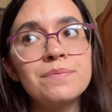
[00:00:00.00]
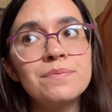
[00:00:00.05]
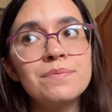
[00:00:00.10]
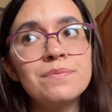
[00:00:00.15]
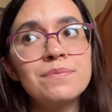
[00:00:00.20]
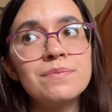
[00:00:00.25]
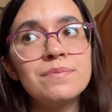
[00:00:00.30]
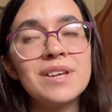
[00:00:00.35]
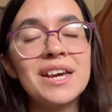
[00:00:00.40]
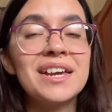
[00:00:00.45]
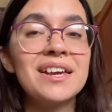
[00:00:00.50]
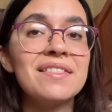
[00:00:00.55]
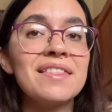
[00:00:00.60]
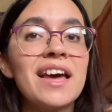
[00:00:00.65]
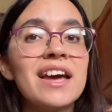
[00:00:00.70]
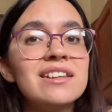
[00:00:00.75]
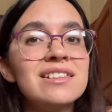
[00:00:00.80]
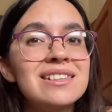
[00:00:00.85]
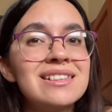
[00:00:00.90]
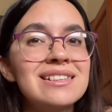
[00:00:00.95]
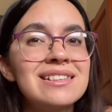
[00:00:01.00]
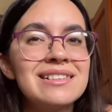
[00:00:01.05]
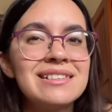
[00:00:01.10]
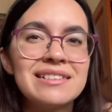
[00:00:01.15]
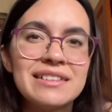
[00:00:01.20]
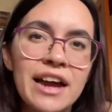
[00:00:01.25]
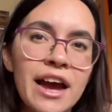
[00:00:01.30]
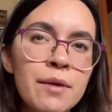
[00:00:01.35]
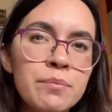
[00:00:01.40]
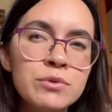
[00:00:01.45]
taken that
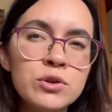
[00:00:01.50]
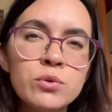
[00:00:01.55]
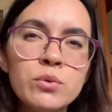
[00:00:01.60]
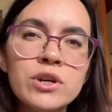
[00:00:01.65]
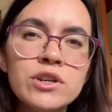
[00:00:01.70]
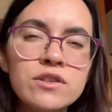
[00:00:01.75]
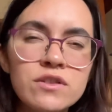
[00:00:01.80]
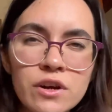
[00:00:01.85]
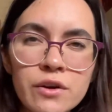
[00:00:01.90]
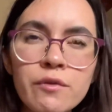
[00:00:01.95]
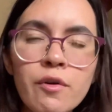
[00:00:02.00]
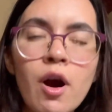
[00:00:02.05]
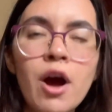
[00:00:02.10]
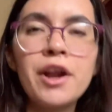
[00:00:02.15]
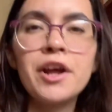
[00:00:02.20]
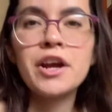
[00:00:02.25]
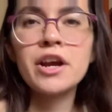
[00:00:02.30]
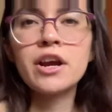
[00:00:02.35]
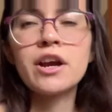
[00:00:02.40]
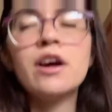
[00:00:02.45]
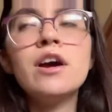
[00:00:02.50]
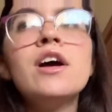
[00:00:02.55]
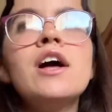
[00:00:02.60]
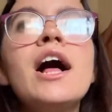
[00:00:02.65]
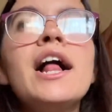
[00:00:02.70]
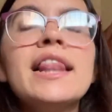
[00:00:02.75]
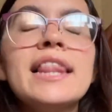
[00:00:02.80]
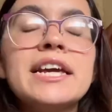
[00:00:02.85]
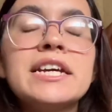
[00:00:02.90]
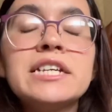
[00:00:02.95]
step towards erotic.
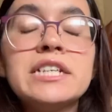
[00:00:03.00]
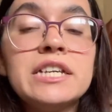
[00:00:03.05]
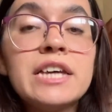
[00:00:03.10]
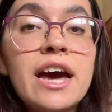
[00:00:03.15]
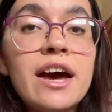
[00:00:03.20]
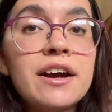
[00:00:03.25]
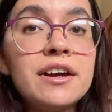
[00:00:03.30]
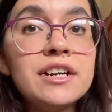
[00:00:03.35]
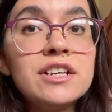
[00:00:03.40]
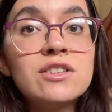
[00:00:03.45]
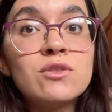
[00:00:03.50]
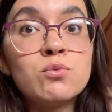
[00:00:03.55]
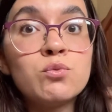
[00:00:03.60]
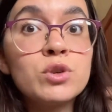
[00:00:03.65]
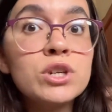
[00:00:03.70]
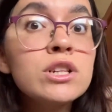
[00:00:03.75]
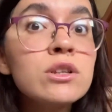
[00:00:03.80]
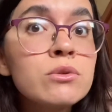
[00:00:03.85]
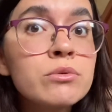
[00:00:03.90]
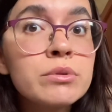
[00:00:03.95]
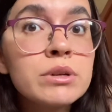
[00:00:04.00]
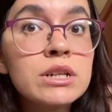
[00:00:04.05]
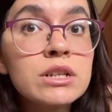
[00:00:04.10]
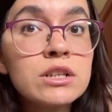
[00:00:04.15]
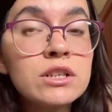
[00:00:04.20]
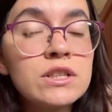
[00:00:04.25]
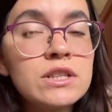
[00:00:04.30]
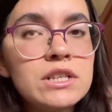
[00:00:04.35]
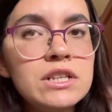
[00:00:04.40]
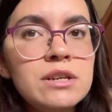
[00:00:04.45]
Like, yeah, it's
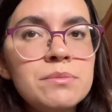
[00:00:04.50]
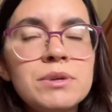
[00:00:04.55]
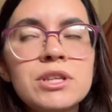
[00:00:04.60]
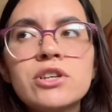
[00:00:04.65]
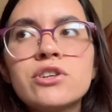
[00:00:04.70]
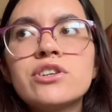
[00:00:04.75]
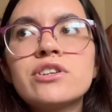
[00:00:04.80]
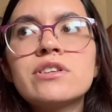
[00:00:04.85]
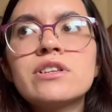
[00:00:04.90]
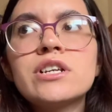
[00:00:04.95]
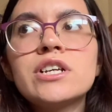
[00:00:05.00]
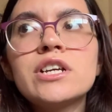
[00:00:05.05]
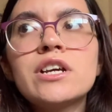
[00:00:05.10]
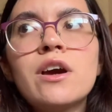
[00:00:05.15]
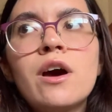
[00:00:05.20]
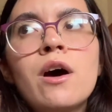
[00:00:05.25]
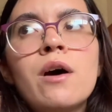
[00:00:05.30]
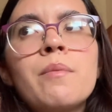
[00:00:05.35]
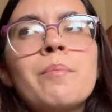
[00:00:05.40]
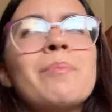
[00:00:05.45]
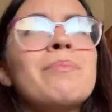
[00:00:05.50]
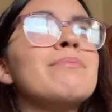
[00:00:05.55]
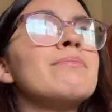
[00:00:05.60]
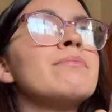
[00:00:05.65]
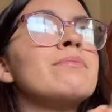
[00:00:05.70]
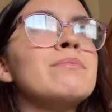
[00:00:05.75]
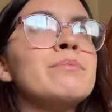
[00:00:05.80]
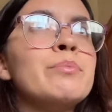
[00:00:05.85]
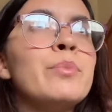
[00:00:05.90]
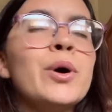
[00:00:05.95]
really steamy. There's like
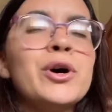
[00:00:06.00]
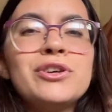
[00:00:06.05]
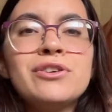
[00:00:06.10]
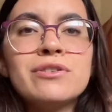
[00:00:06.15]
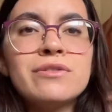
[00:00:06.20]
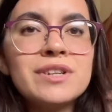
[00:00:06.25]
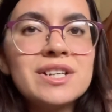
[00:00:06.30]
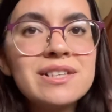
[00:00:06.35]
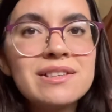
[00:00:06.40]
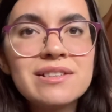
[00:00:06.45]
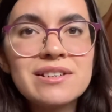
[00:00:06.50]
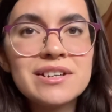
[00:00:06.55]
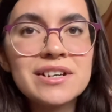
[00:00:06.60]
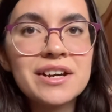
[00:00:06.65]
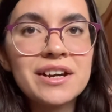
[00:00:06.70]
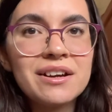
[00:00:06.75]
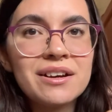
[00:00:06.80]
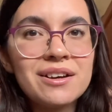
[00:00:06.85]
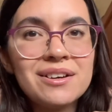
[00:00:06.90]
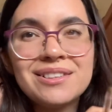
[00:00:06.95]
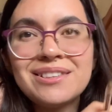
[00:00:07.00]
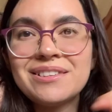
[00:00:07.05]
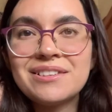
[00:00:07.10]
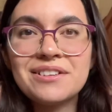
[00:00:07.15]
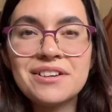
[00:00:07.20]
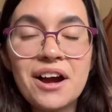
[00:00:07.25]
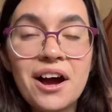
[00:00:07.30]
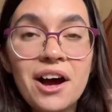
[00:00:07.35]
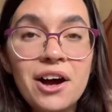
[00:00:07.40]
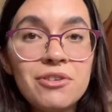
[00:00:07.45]
voyeuristic
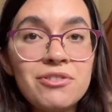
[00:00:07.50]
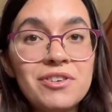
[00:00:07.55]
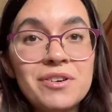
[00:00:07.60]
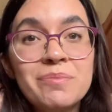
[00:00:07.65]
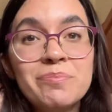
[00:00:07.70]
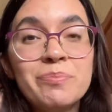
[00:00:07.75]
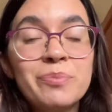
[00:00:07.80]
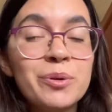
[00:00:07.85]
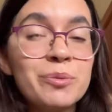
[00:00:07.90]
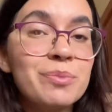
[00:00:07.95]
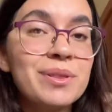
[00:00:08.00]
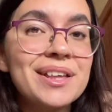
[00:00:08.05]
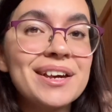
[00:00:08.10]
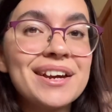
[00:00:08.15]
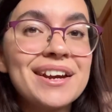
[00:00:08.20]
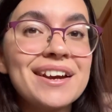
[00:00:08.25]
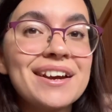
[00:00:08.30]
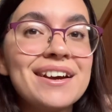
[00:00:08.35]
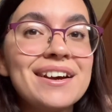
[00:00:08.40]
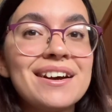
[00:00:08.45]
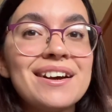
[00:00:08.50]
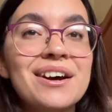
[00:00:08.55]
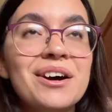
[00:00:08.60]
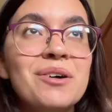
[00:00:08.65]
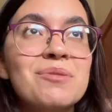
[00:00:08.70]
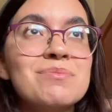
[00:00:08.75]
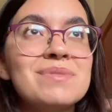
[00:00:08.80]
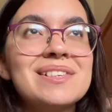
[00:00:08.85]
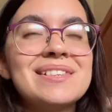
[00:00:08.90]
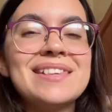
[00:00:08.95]
stuff and public
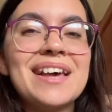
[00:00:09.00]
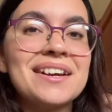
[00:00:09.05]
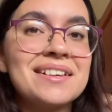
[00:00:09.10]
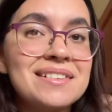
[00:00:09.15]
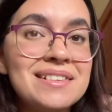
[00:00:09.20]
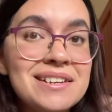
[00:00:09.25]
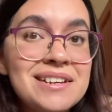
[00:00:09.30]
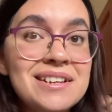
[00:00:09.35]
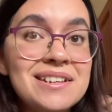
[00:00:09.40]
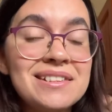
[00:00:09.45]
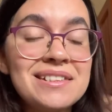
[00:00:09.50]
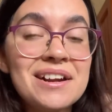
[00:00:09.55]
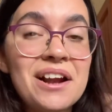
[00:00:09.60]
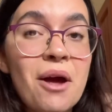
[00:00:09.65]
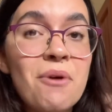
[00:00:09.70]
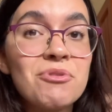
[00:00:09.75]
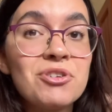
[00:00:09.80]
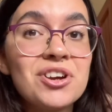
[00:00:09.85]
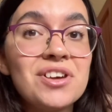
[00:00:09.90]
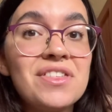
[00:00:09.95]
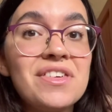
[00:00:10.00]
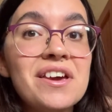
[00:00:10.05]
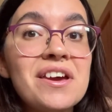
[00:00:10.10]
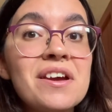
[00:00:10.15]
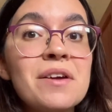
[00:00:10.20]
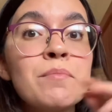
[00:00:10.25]
sex scenes and everything,